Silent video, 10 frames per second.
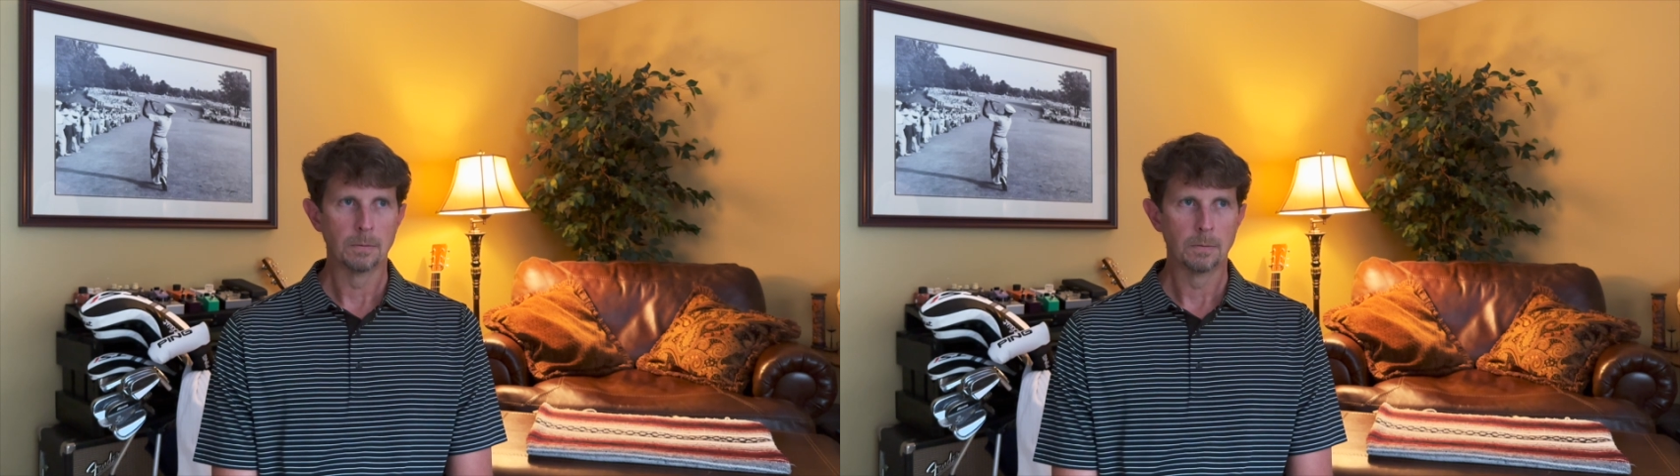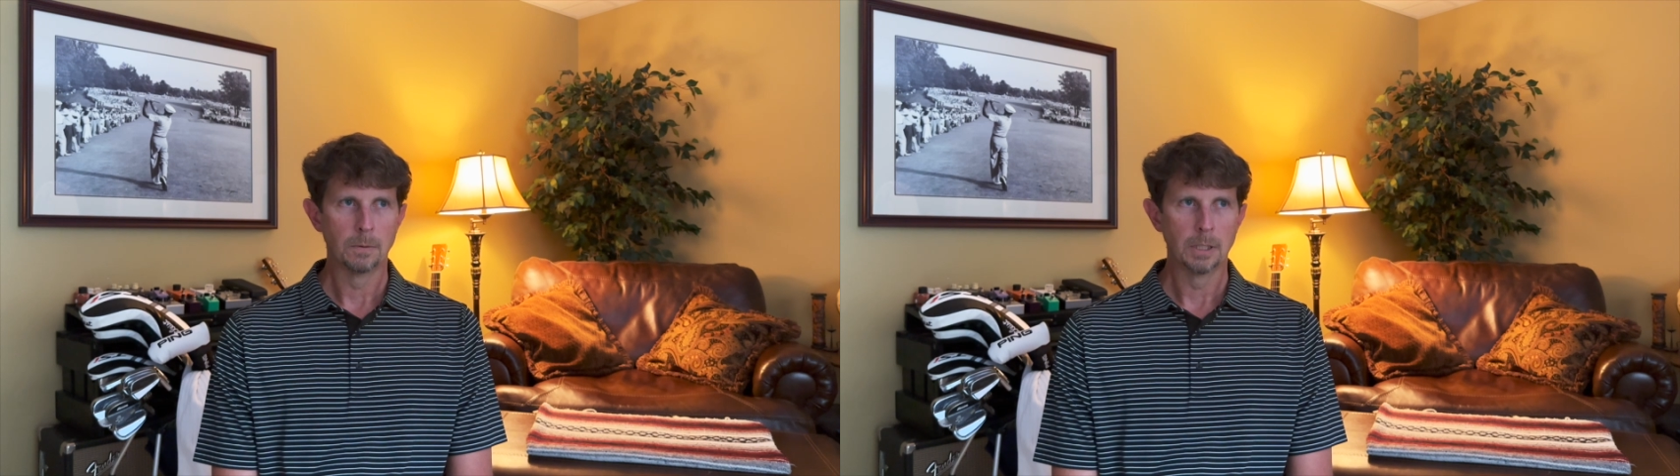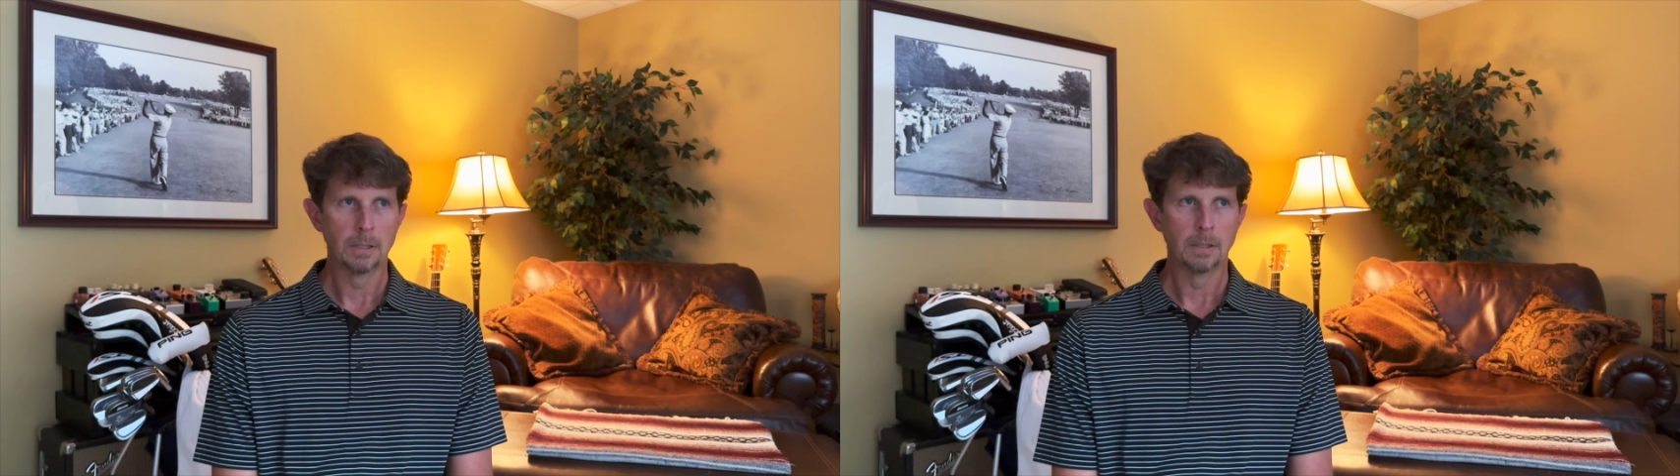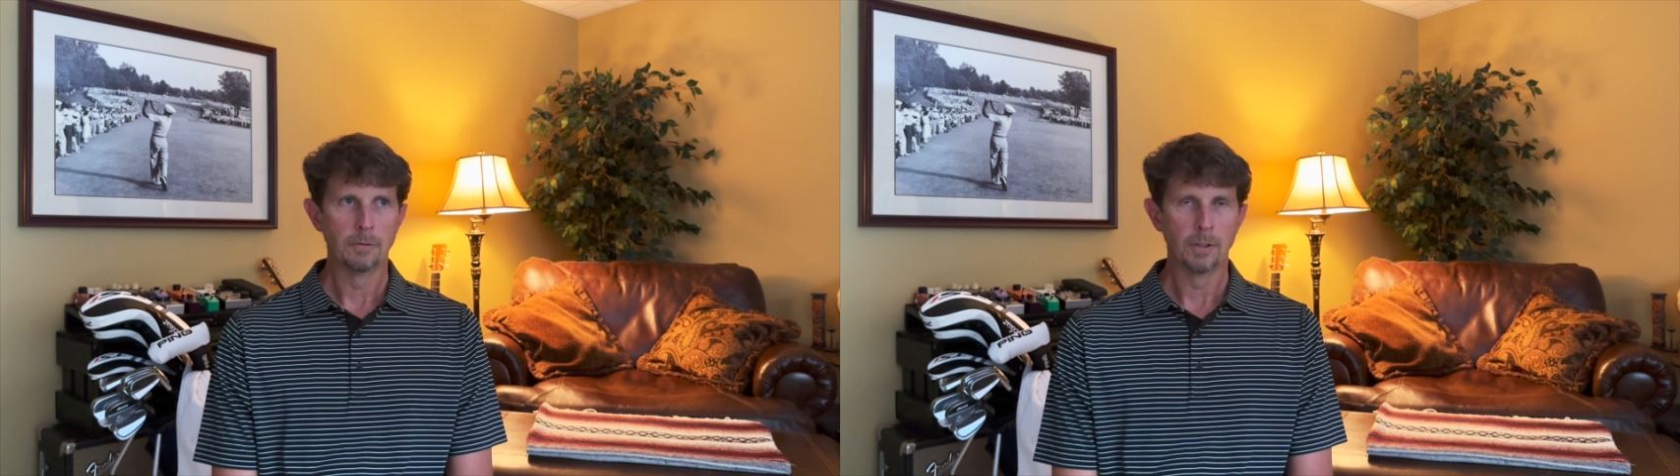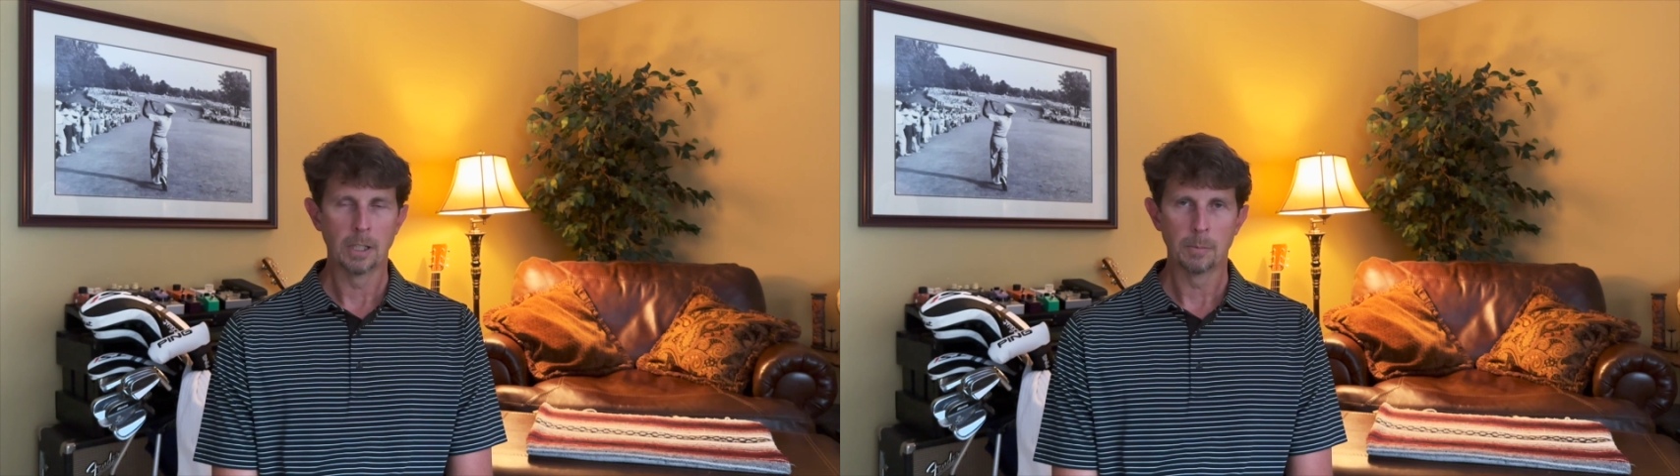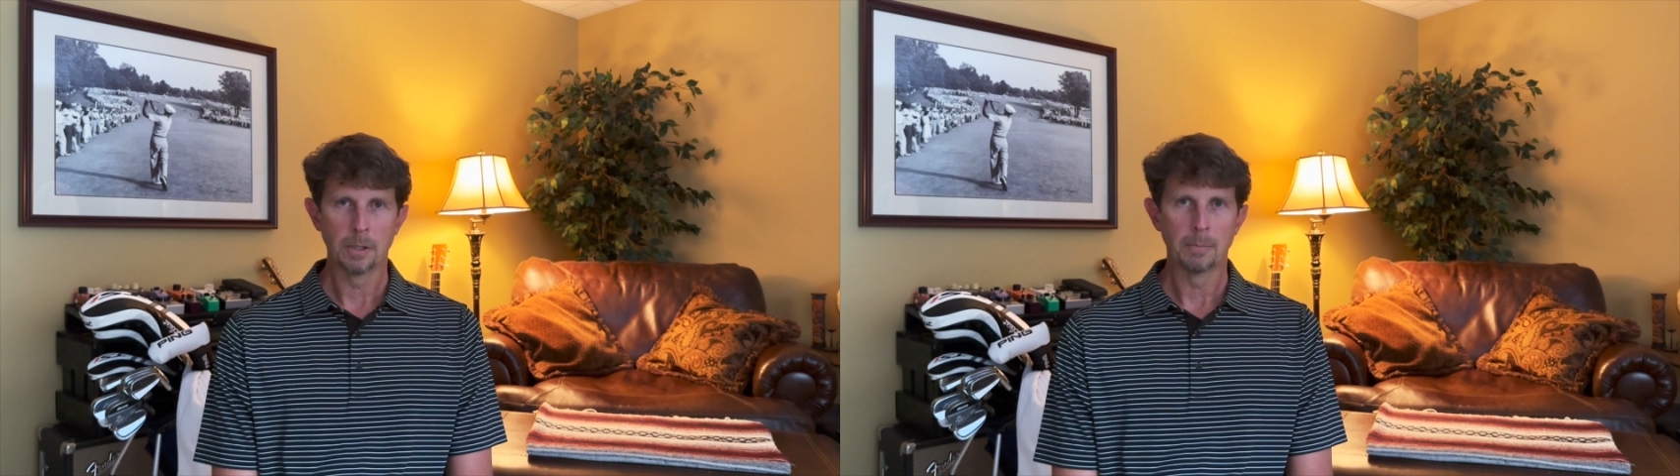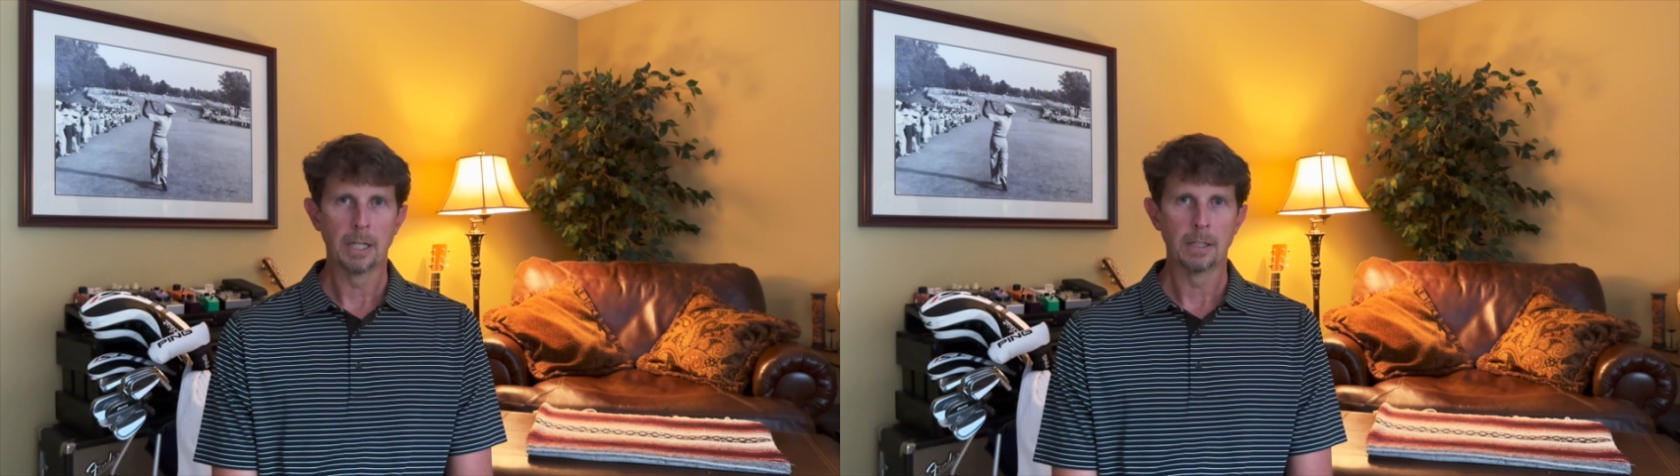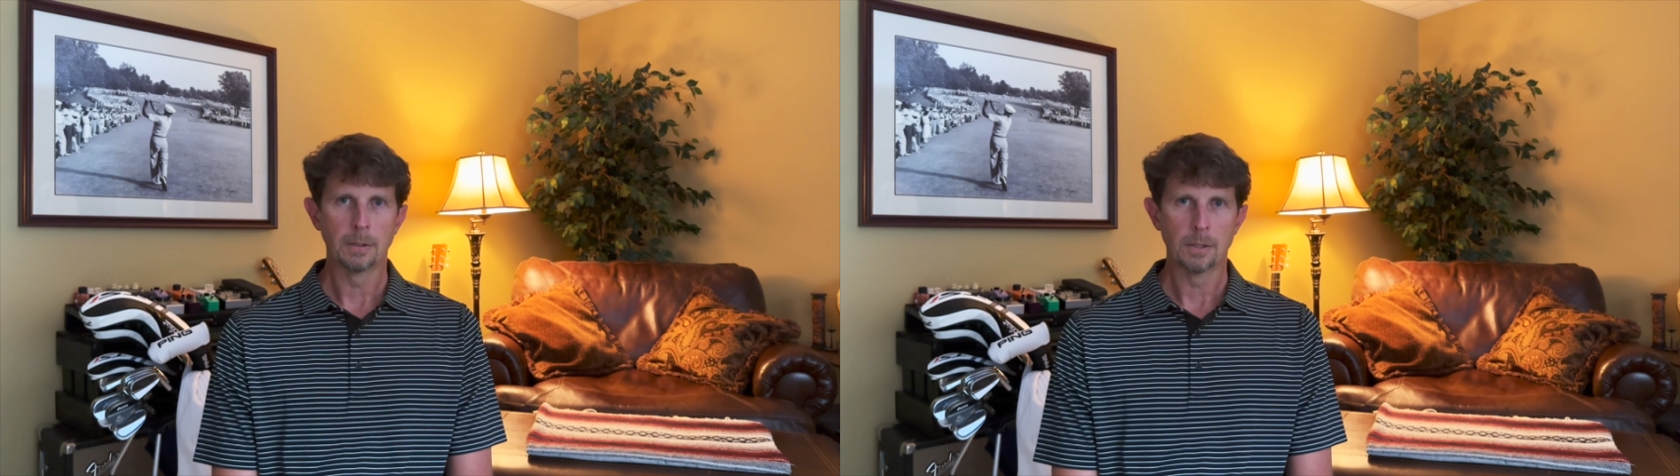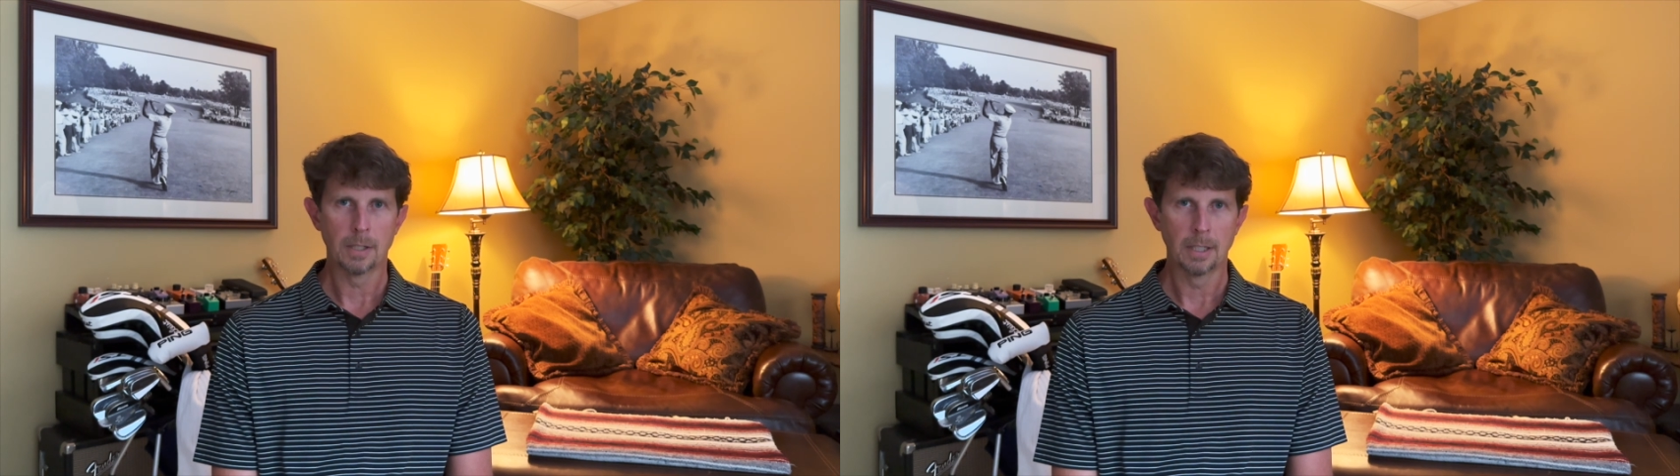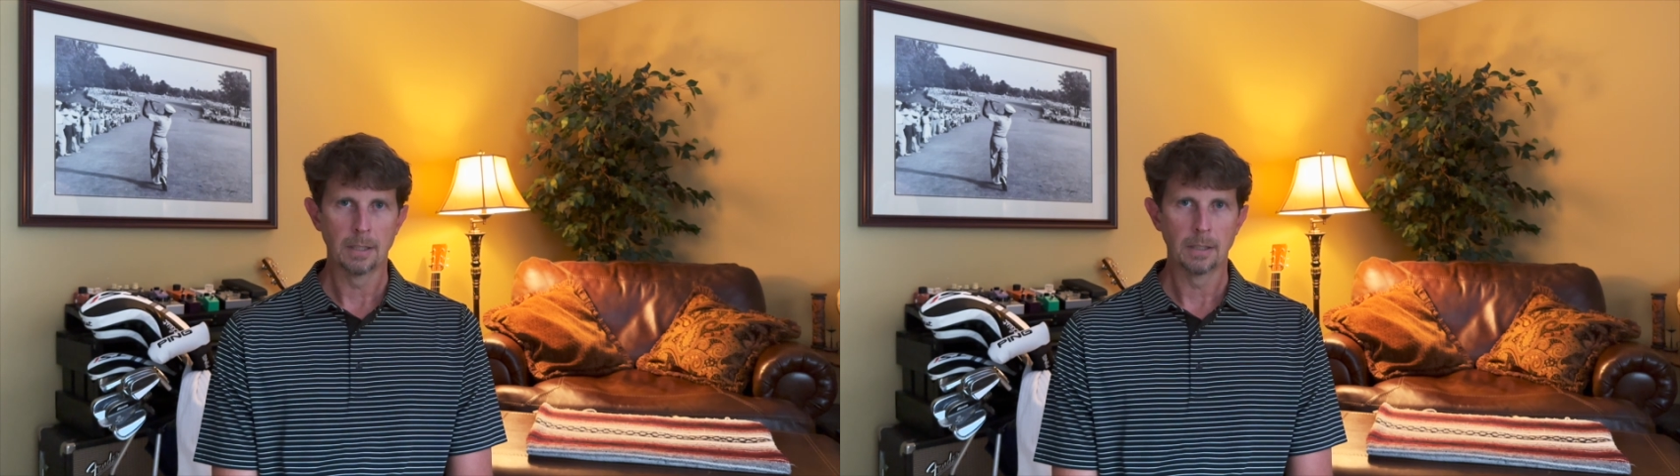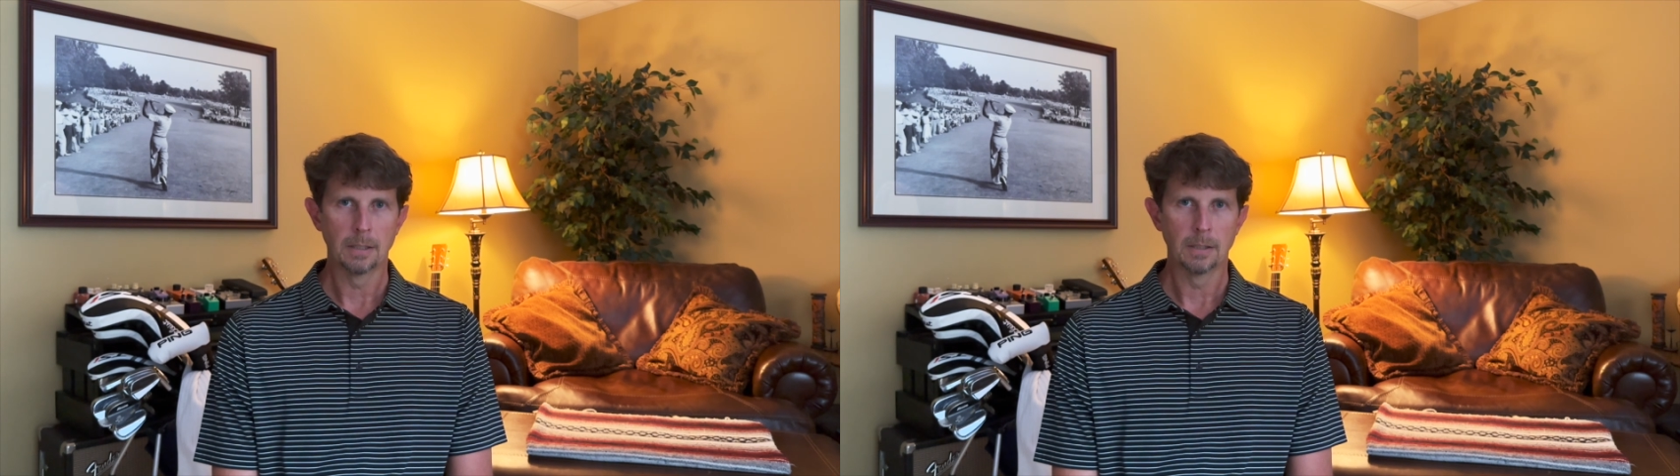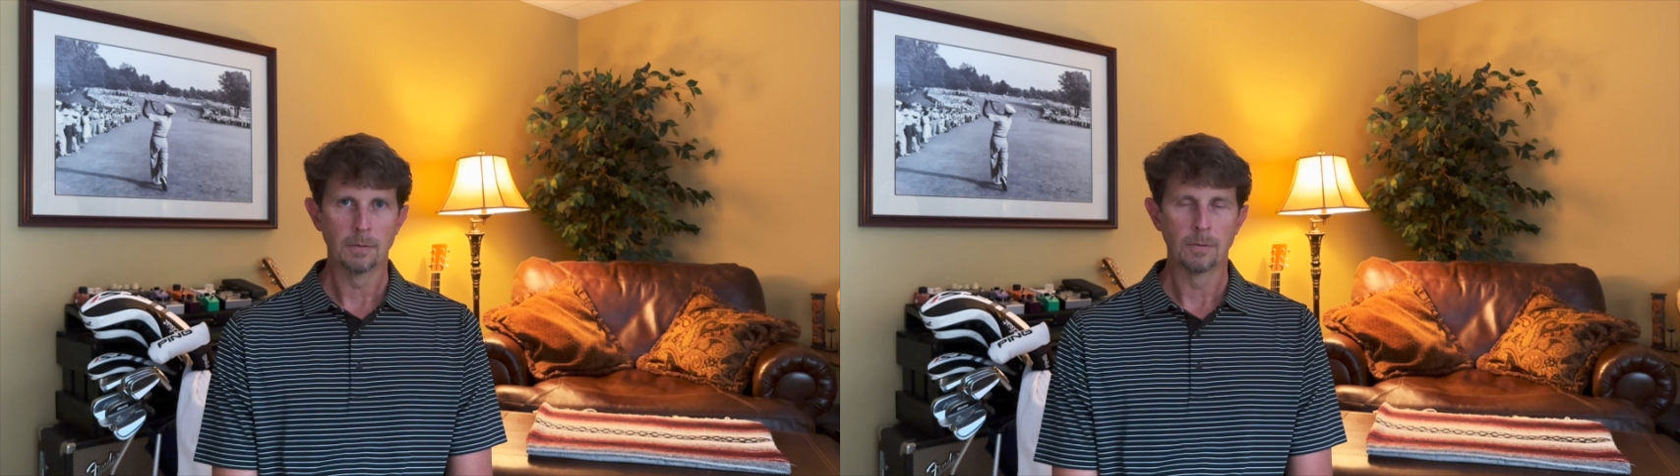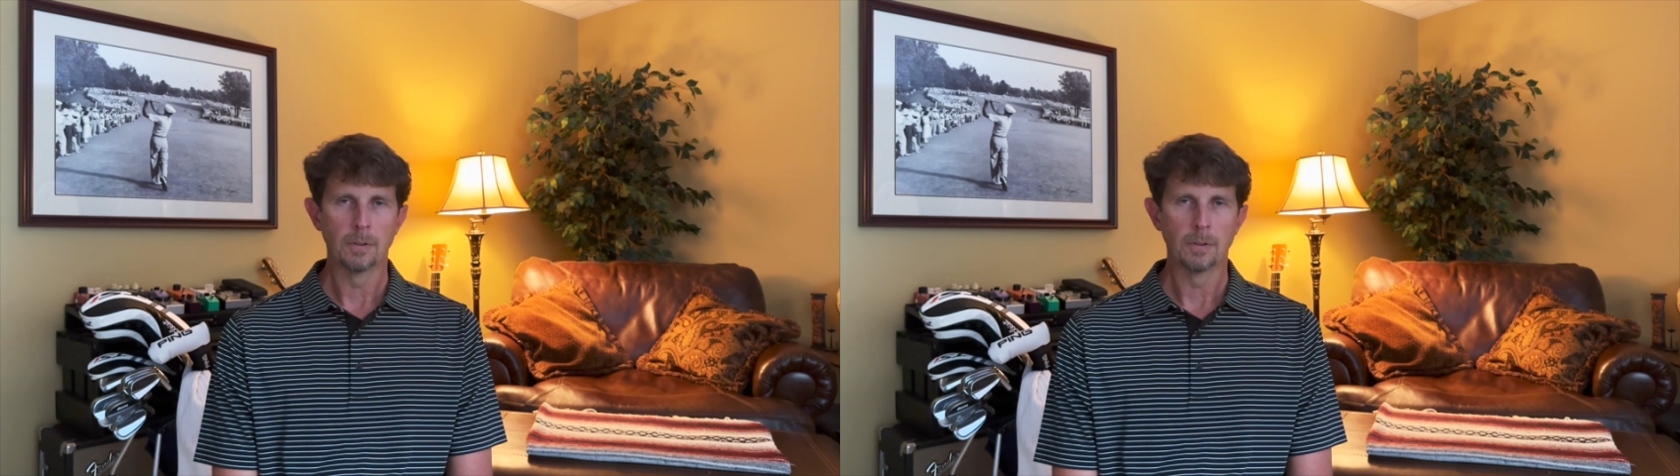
really developing my understanding of